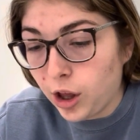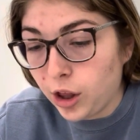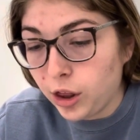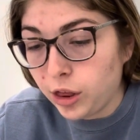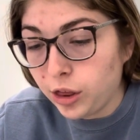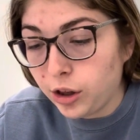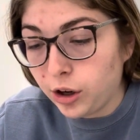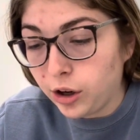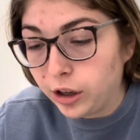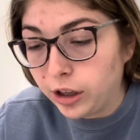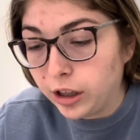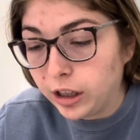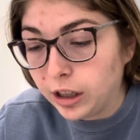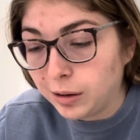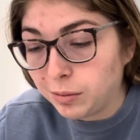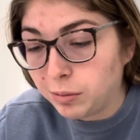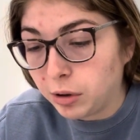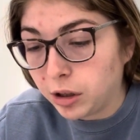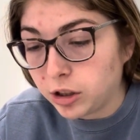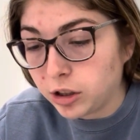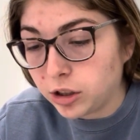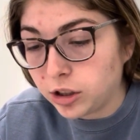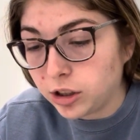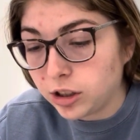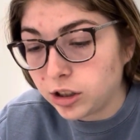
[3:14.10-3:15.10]
30
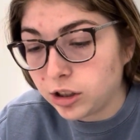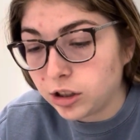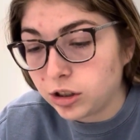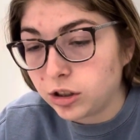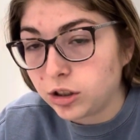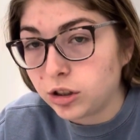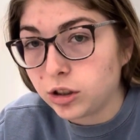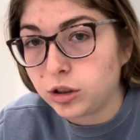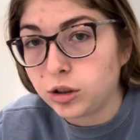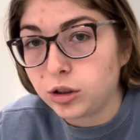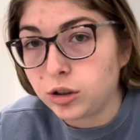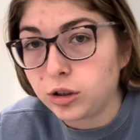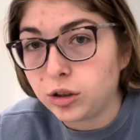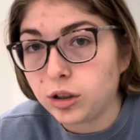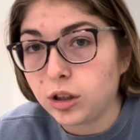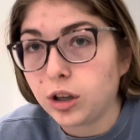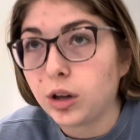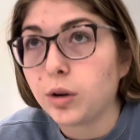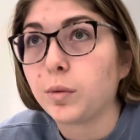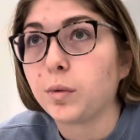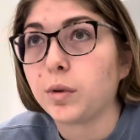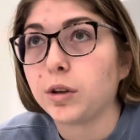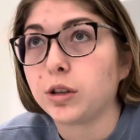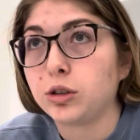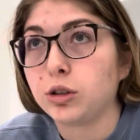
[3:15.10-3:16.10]
compressions
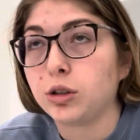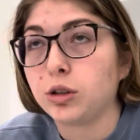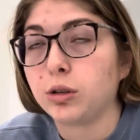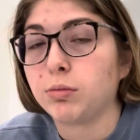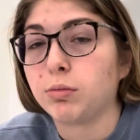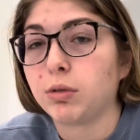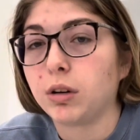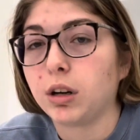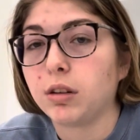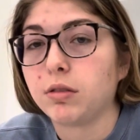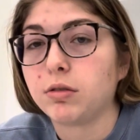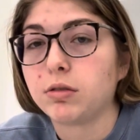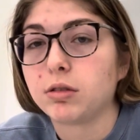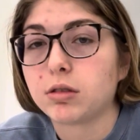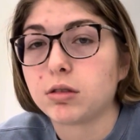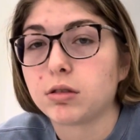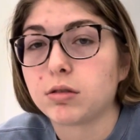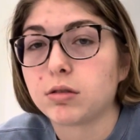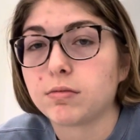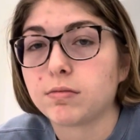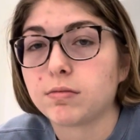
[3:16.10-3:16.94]
with 2 breaths.